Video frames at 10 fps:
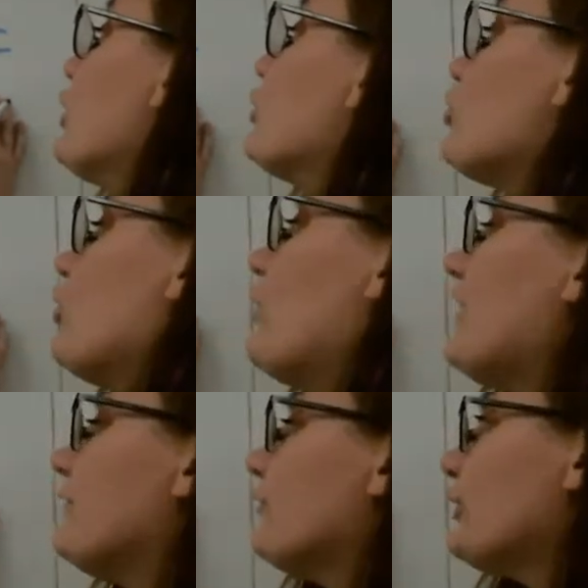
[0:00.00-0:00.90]
So
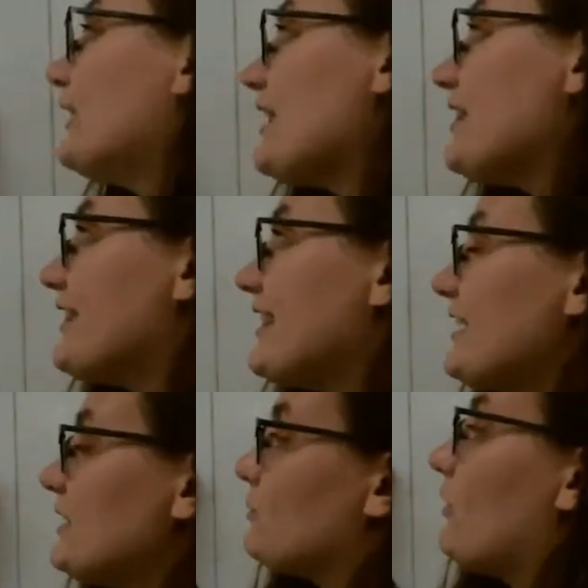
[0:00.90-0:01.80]
for
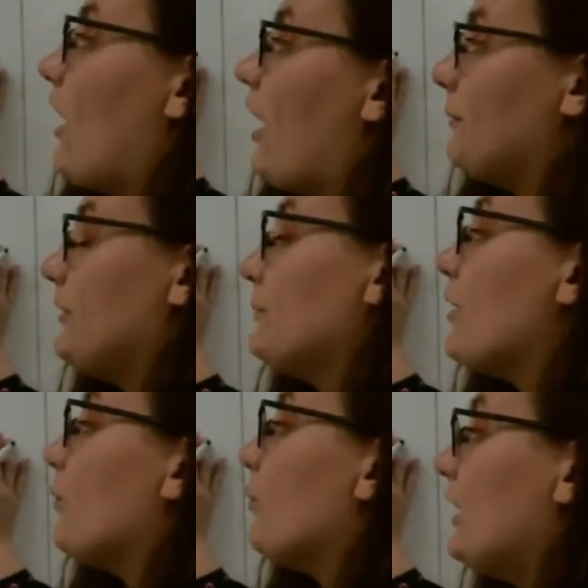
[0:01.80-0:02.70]
this problem,
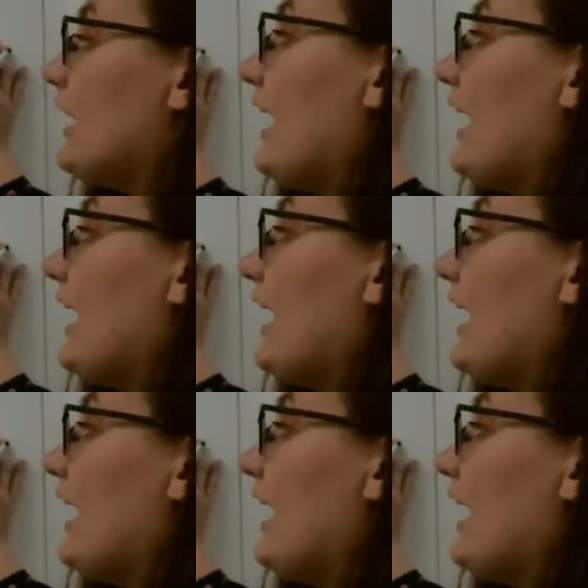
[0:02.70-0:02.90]
what